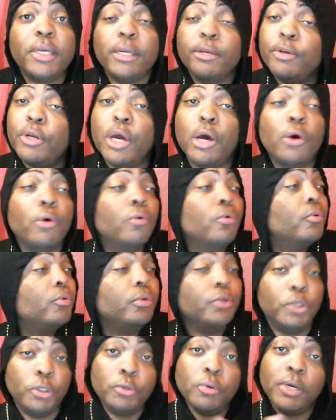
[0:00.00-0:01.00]

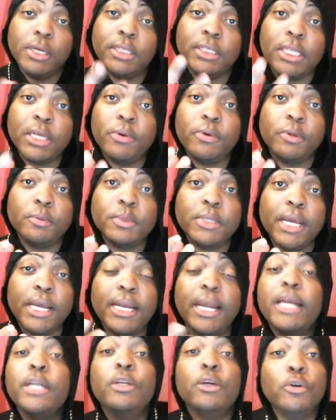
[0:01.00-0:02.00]
No, do you understand what I'm
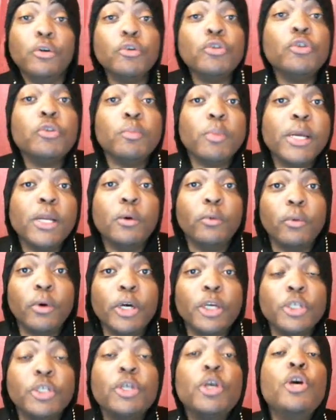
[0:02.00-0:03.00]
saying? Like, those be the
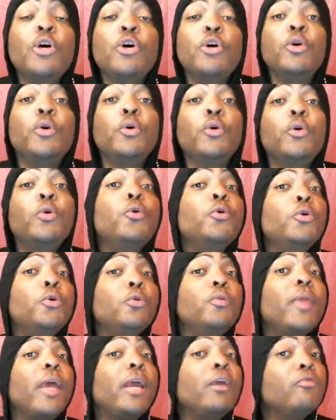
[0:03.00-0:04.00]
ones who
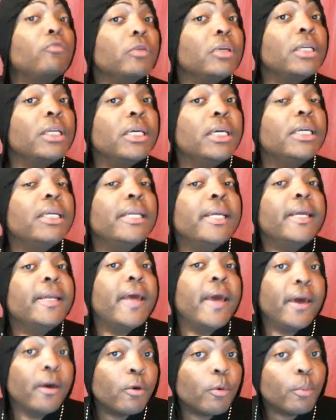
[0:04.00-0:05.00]
you think really need
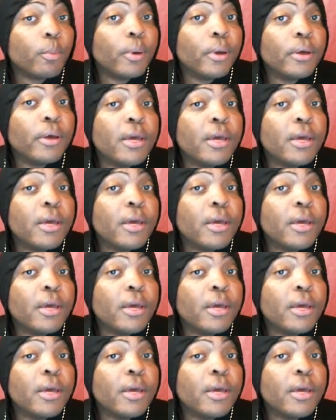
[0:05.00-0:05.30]
help.